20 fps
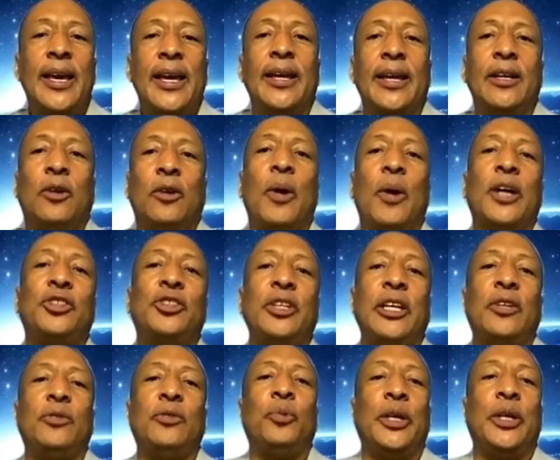And the question
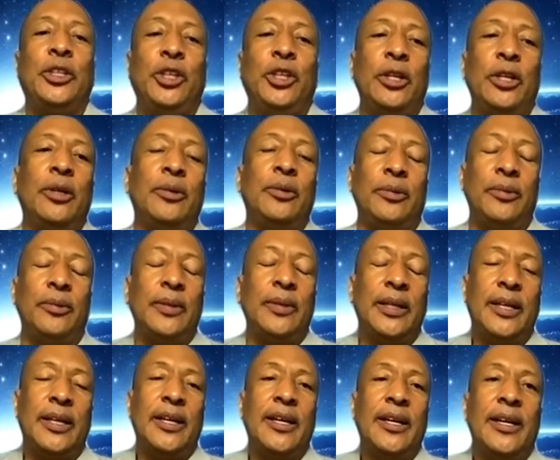is, when you,
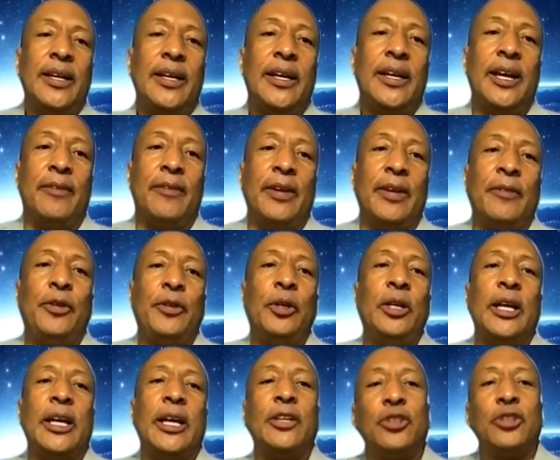if, if you
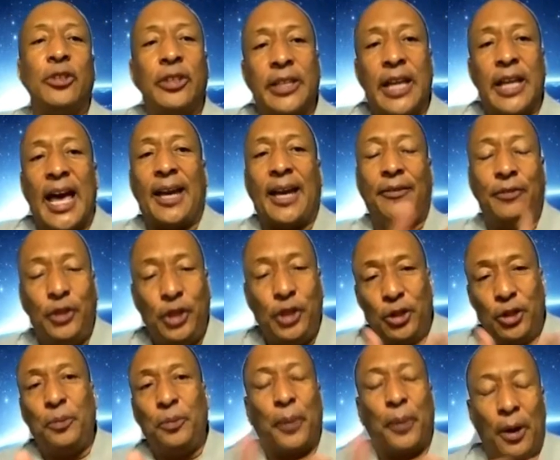look at your life,
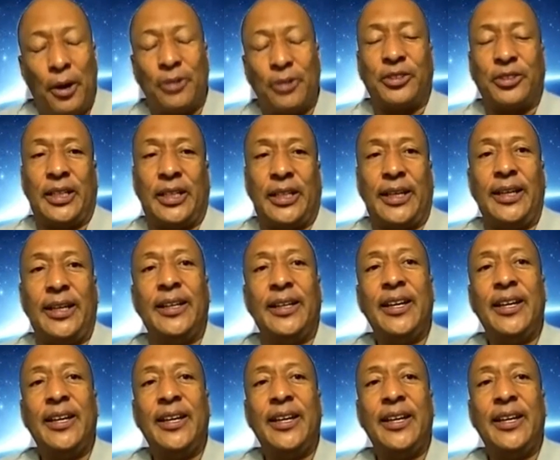you personally,